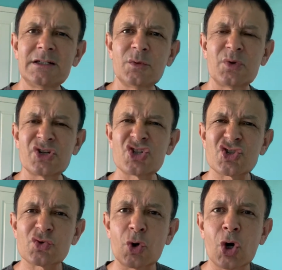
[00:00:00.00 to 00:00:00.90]
with a
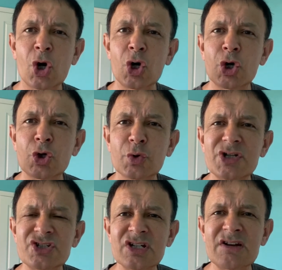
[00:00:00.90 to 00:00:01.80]
strong
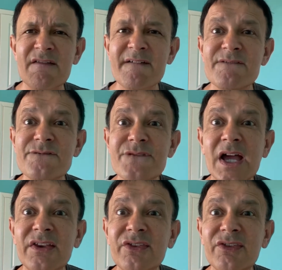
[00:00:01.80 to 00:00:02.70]
Christian
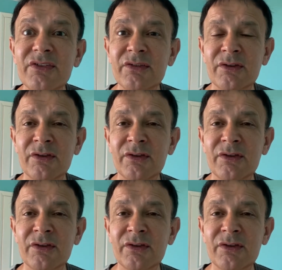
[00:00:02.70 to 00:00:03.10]
face.